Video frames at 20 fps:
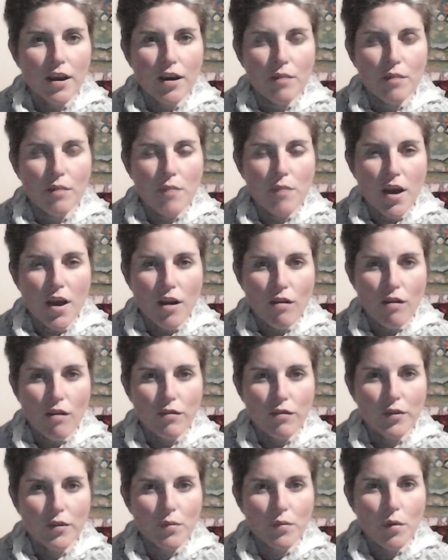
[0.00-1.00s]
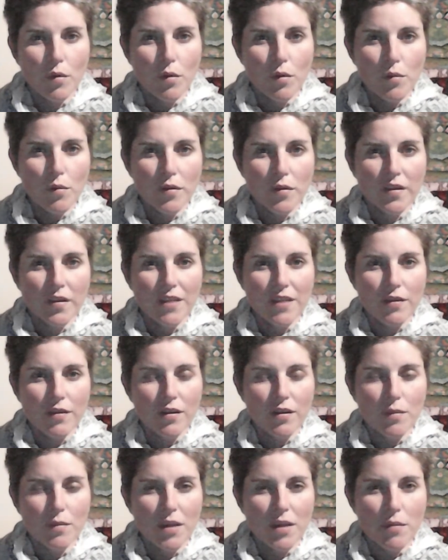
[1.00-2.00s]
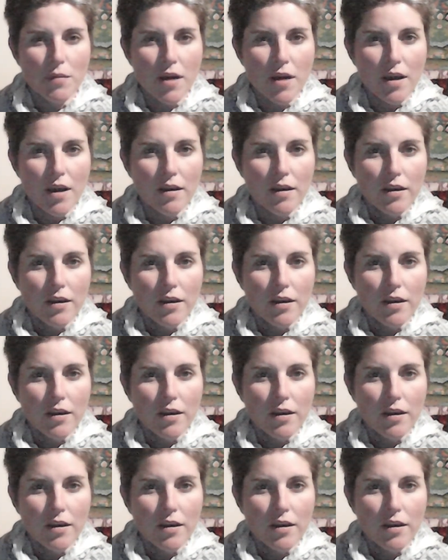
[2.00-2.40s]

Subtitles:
my office wall, was given to me by